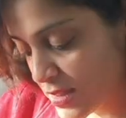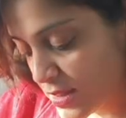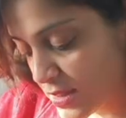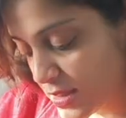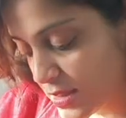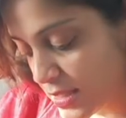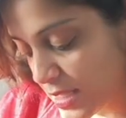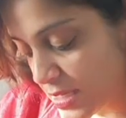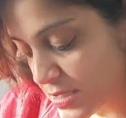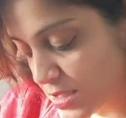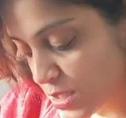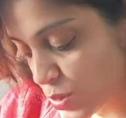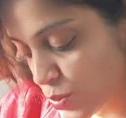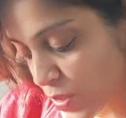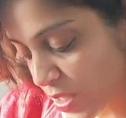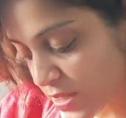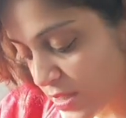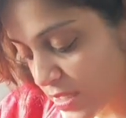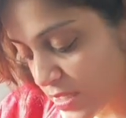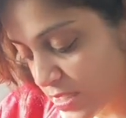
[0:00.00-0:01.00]
that is
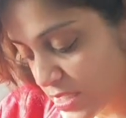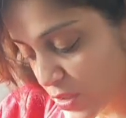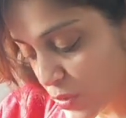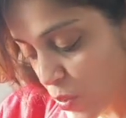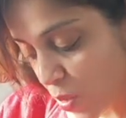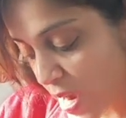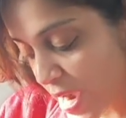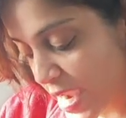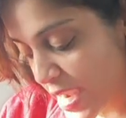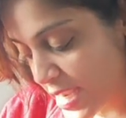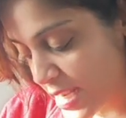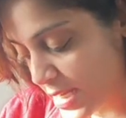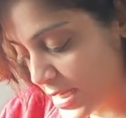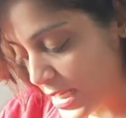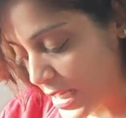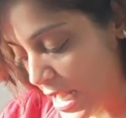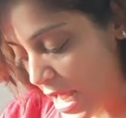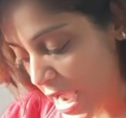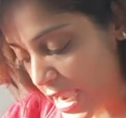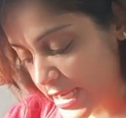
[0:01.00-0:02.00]
when the
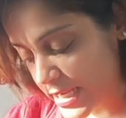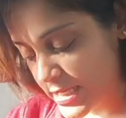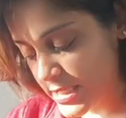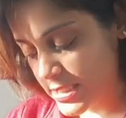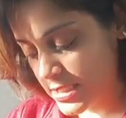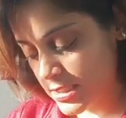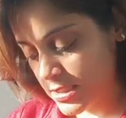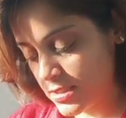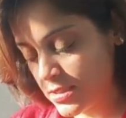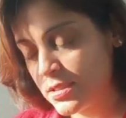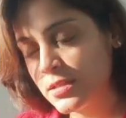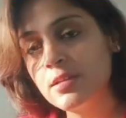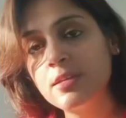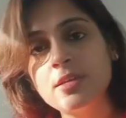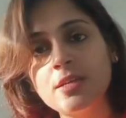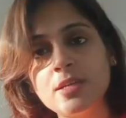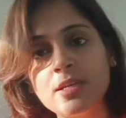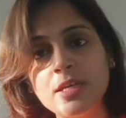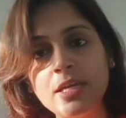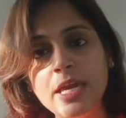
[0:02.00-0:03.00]
divine light
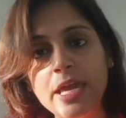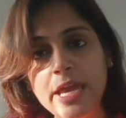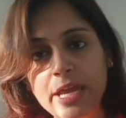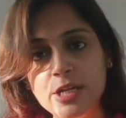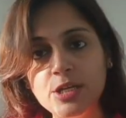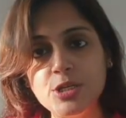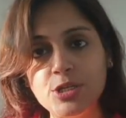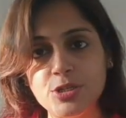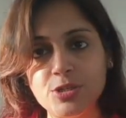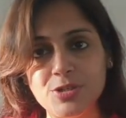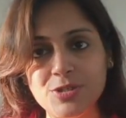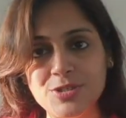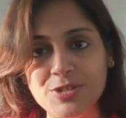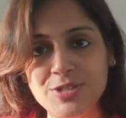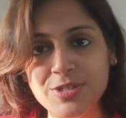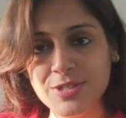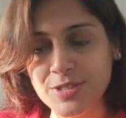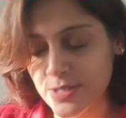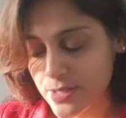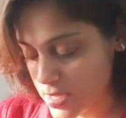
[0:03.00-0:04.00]

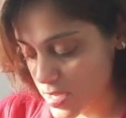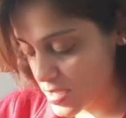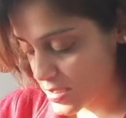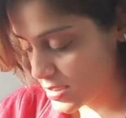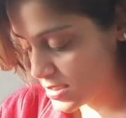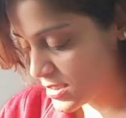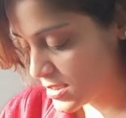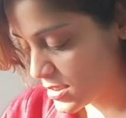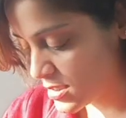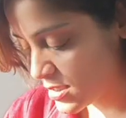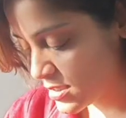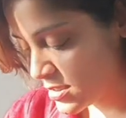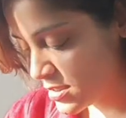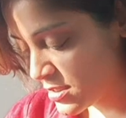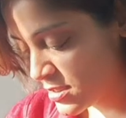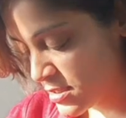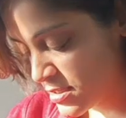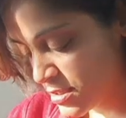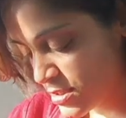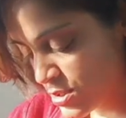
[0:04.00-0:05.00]
enters us.
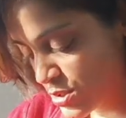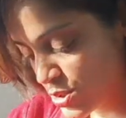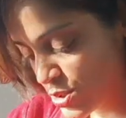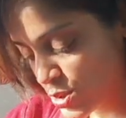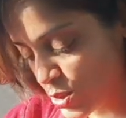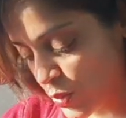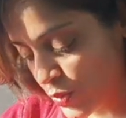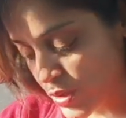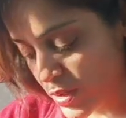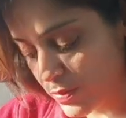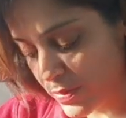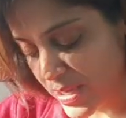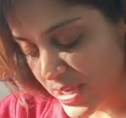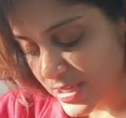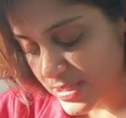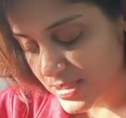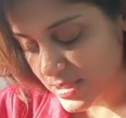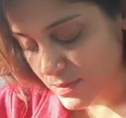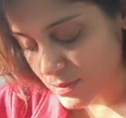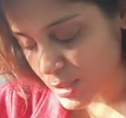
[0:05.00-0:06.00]
So we
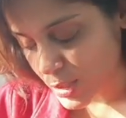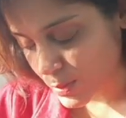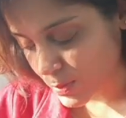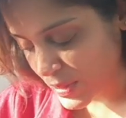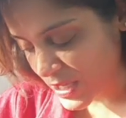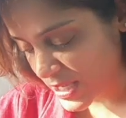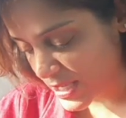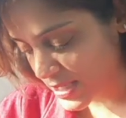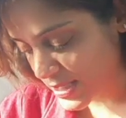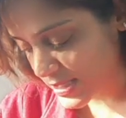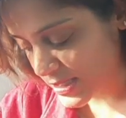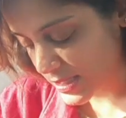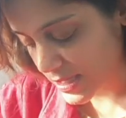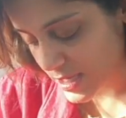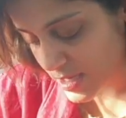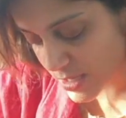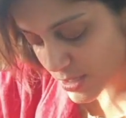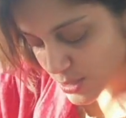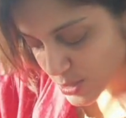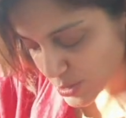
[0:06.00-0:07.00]
make some space,
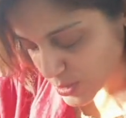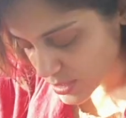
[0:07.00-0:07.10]
and as you